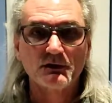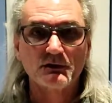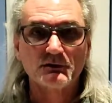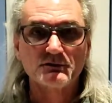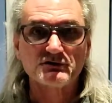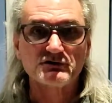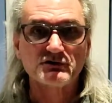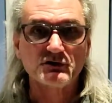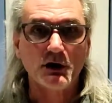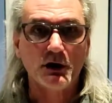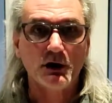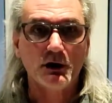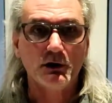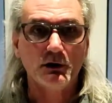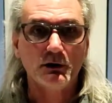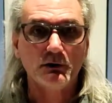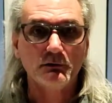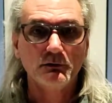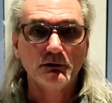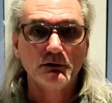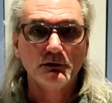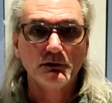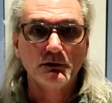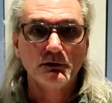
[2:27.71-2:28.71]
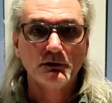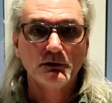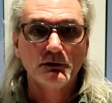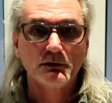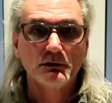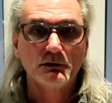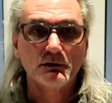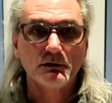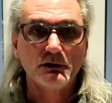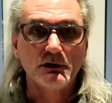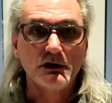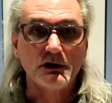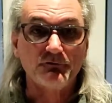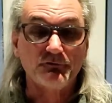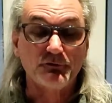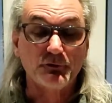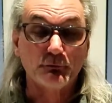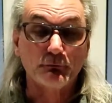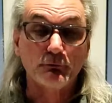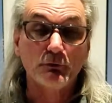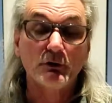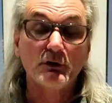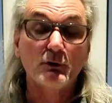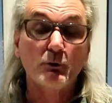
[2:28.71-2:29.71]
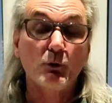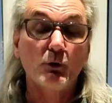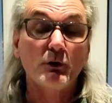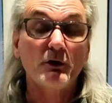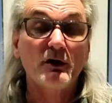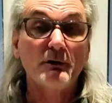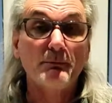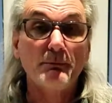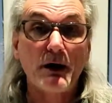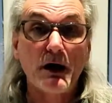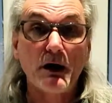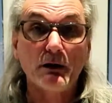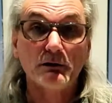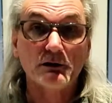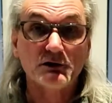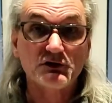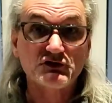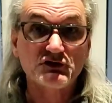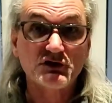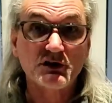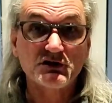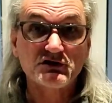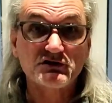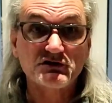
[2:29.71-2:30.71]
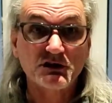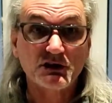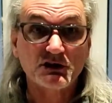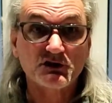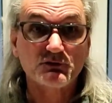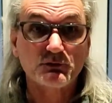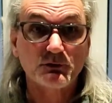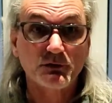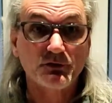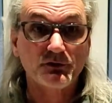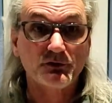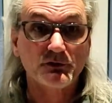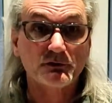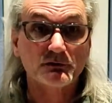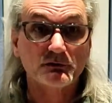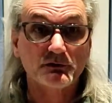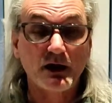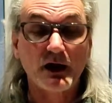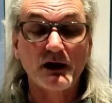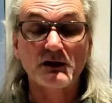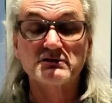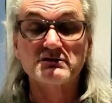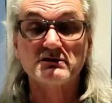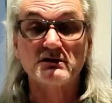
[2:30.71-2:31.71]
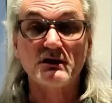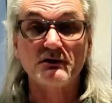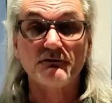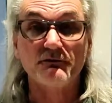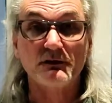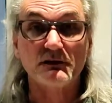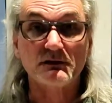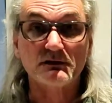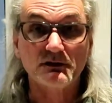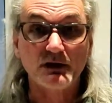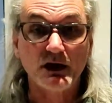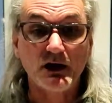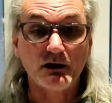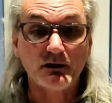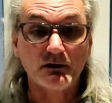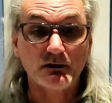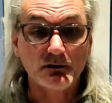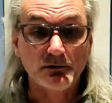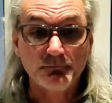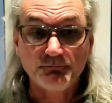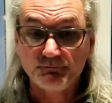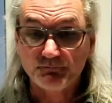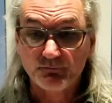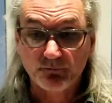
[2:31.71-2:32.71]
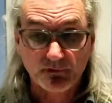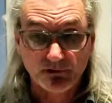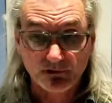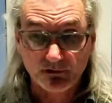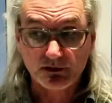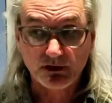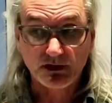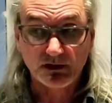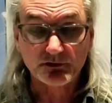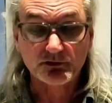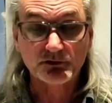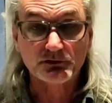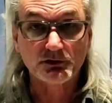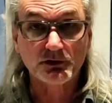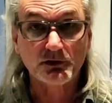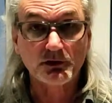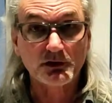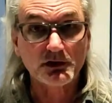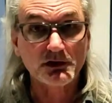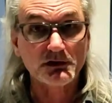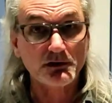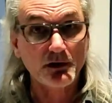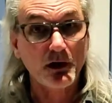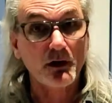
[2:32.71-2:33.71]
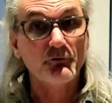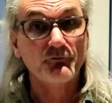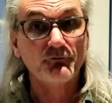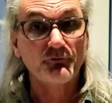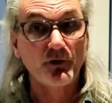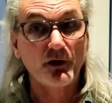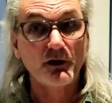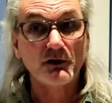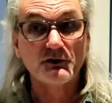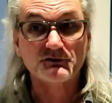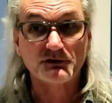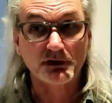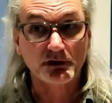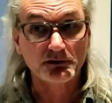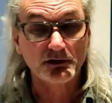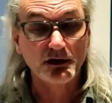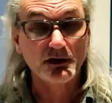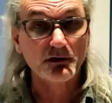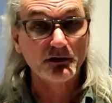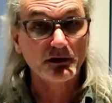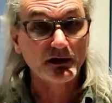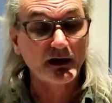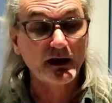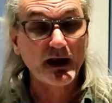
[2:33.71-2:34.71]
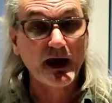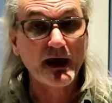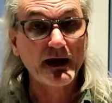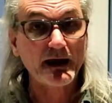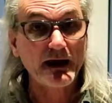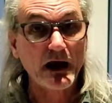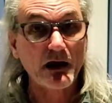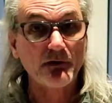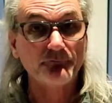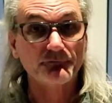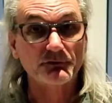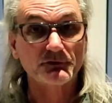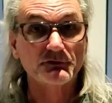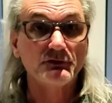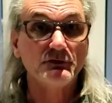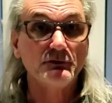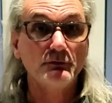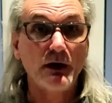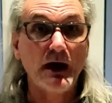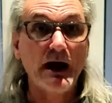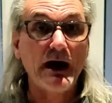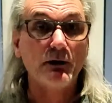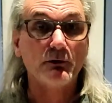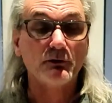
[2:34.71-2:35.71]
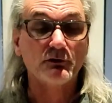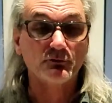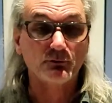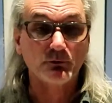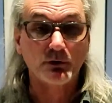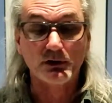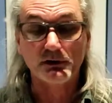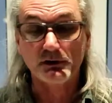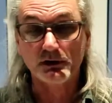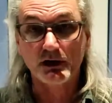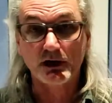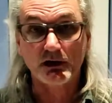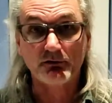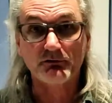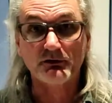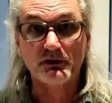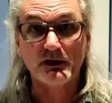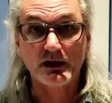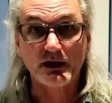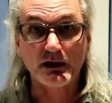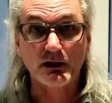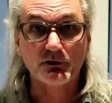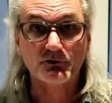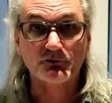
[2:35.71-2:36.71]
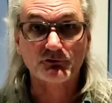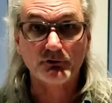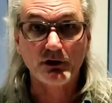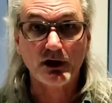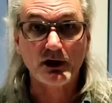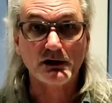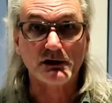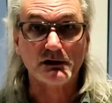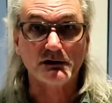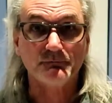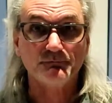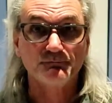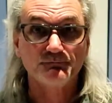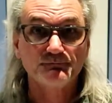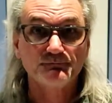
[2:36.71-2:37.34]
So if you're really worried about logistics with your Thanksgiving dinner, get the turkey done first. That thing can hang out for 2 hours while you get everything else ready.